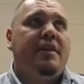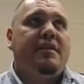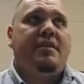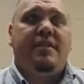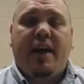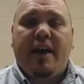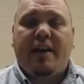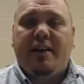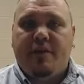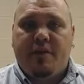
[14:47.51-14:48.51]

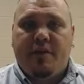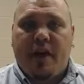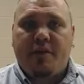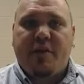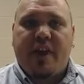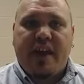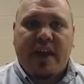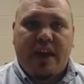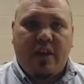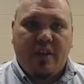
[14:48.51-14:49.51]
sign of the father, they
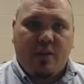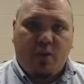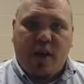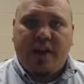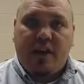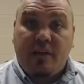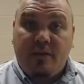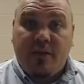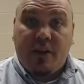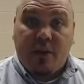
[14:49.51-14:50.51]
carry the weight
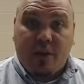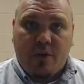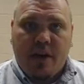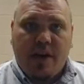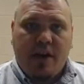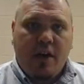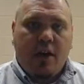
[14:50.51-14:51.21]
of authority.